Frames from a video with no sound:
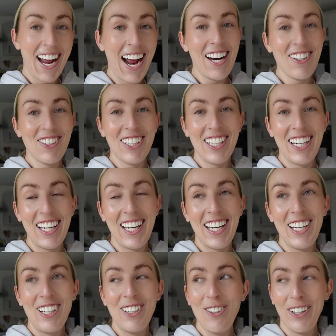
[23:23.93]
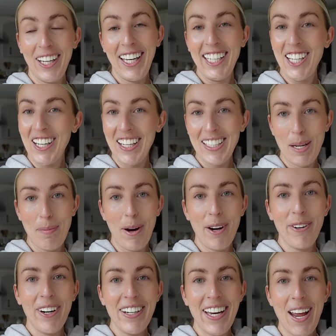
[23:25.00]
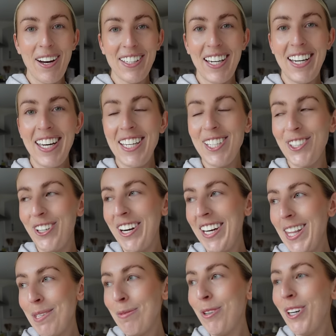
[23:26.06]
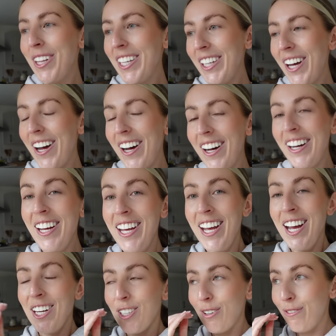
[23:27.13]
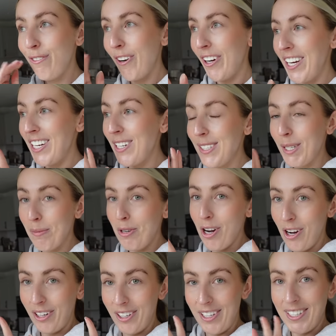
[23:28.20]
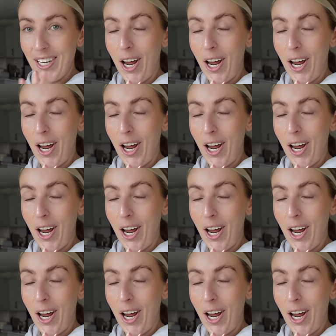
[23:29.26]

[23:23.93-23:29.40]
actually looking like a depot right now because I need to try and get them all in the car to find some lockers.